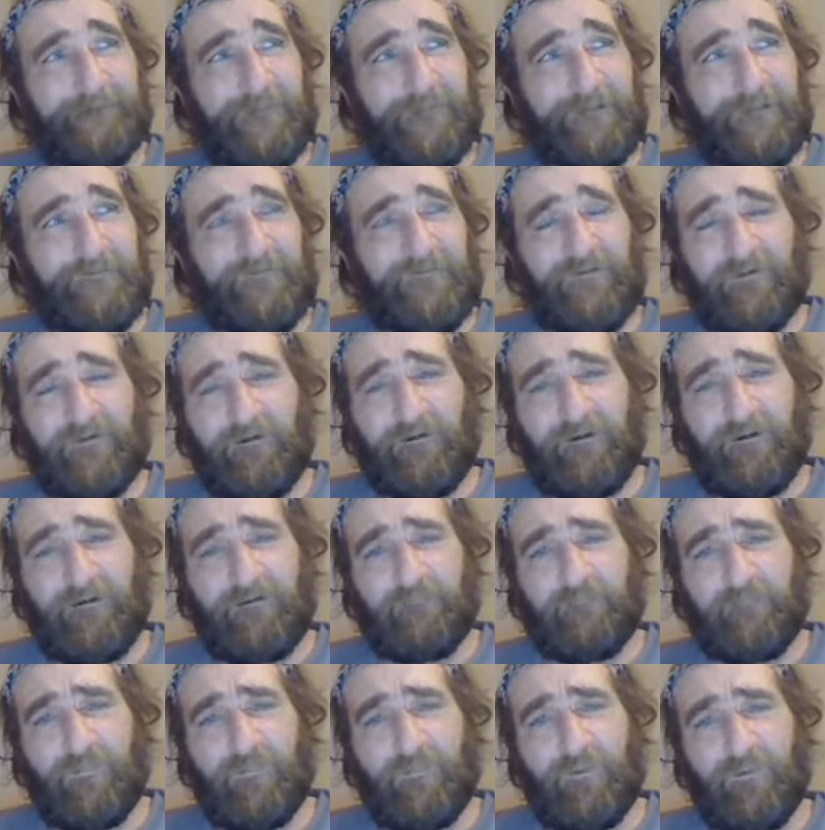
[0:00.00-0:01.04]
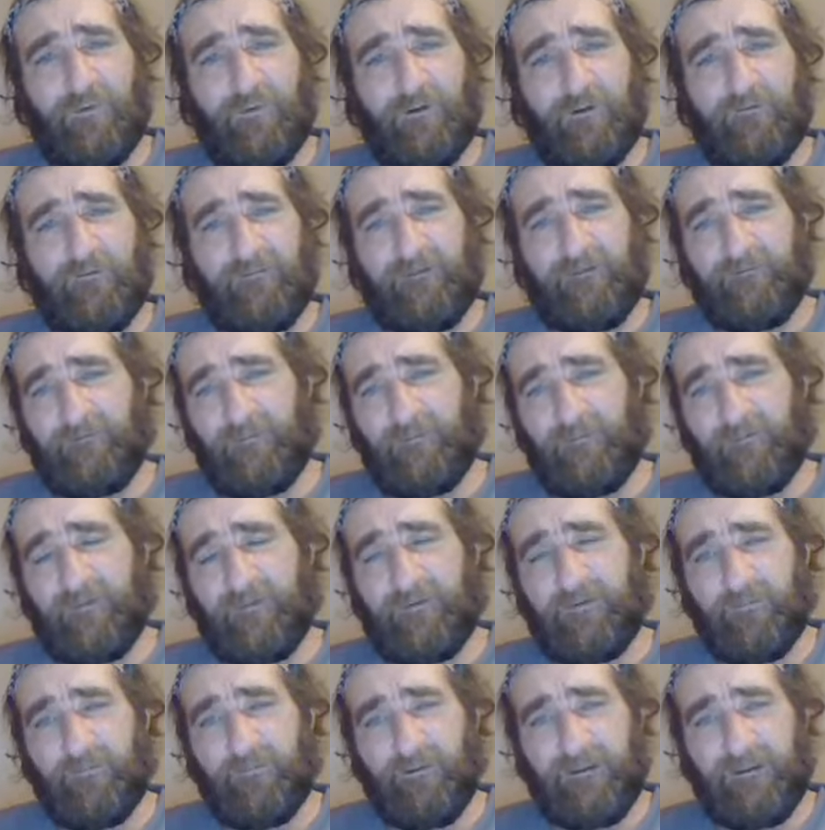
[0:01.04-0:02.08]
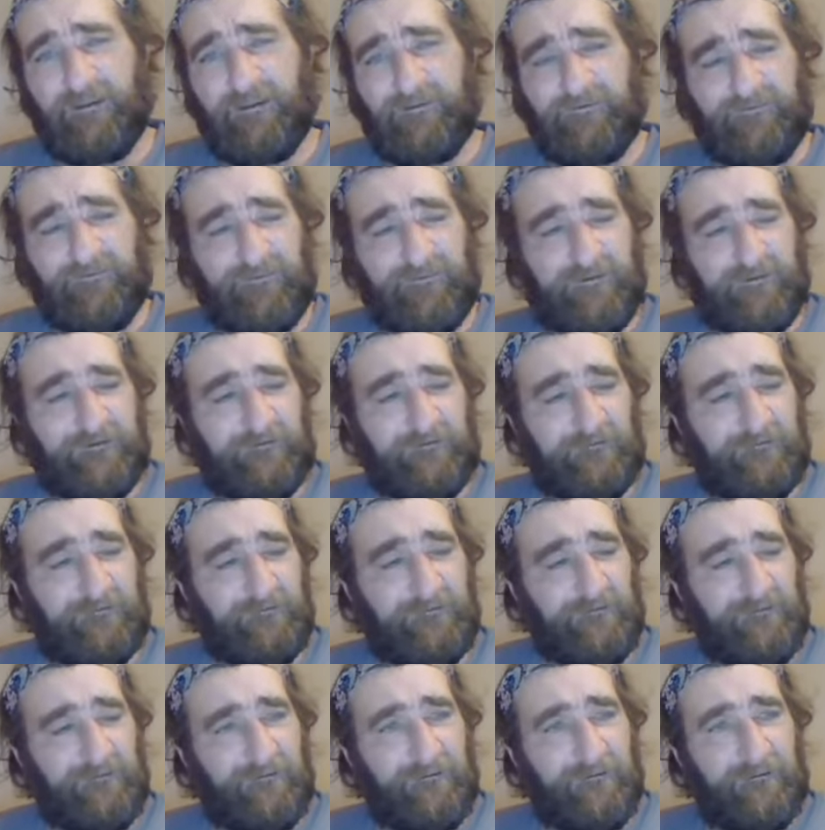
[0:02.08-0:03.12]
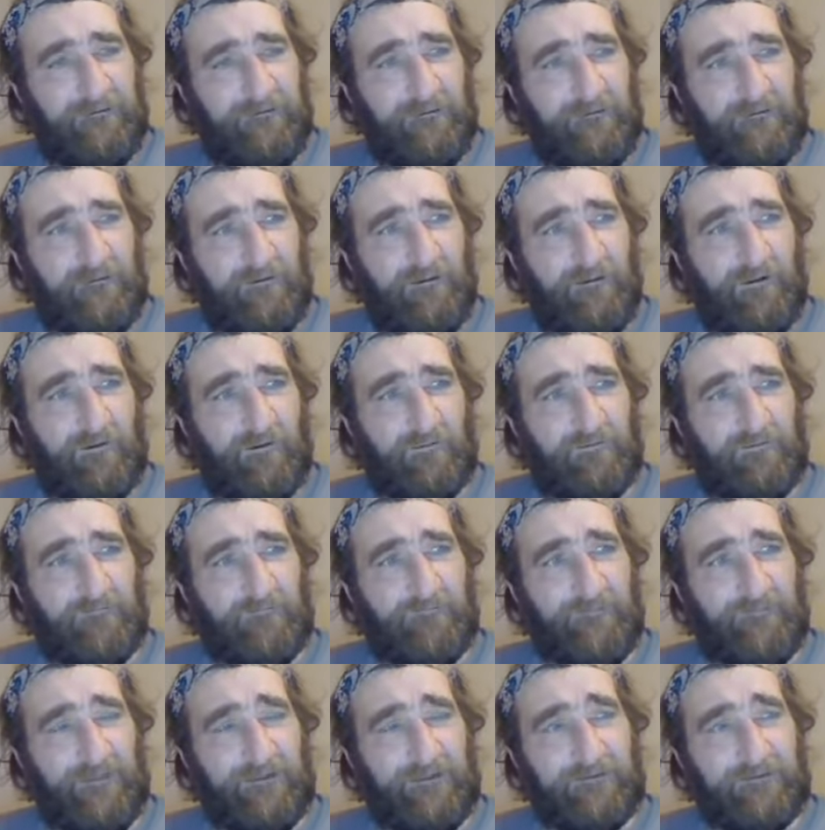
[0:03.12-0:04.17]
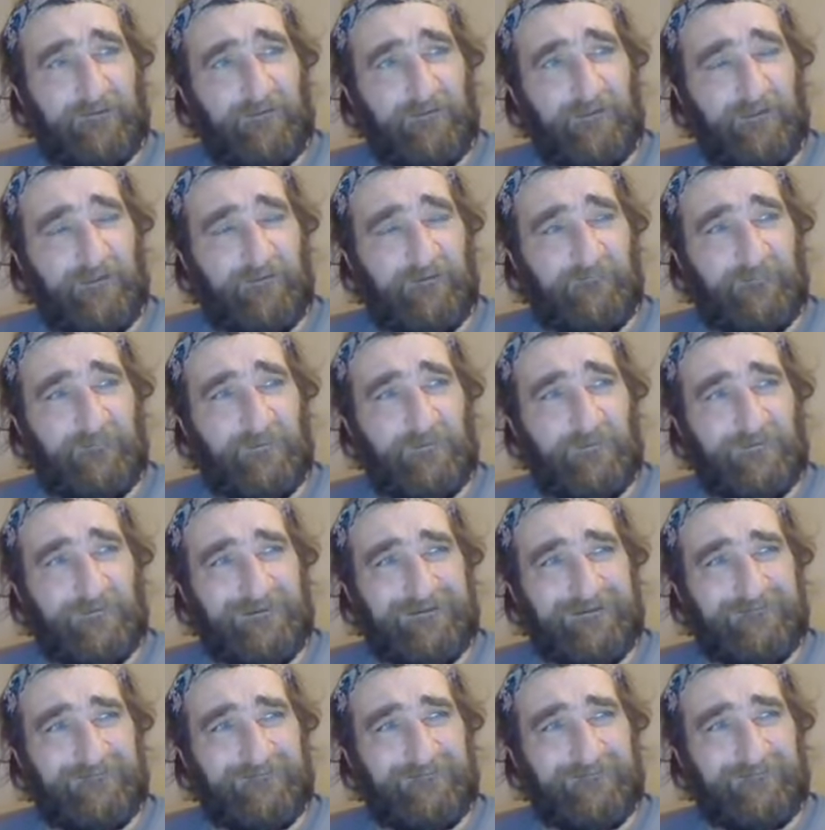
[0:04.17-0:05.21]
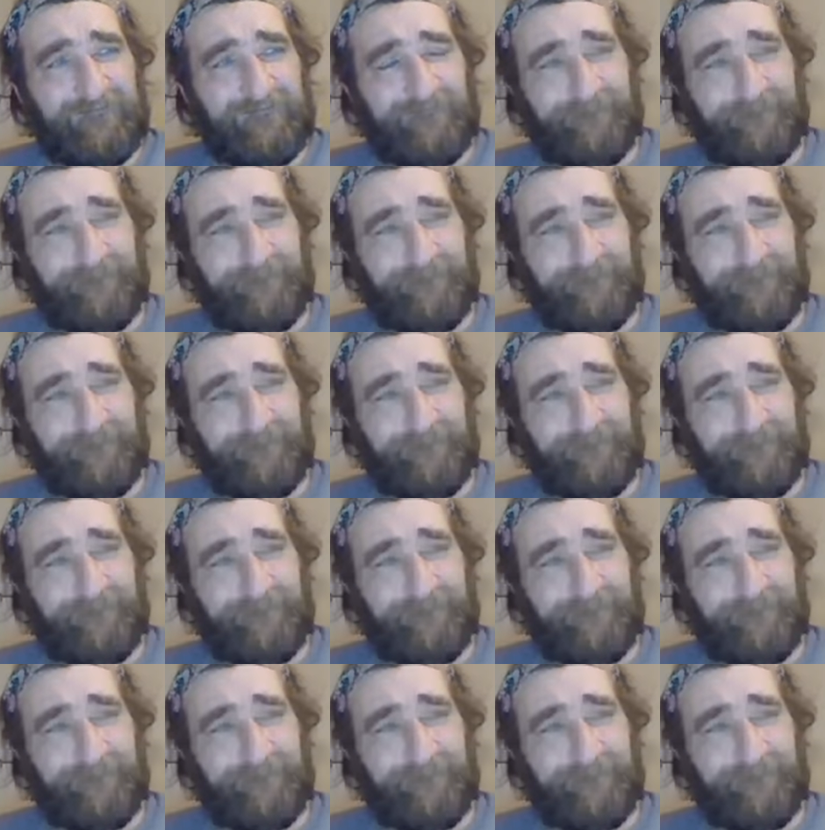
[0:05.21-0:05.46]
there are more that will be raising out of that level in,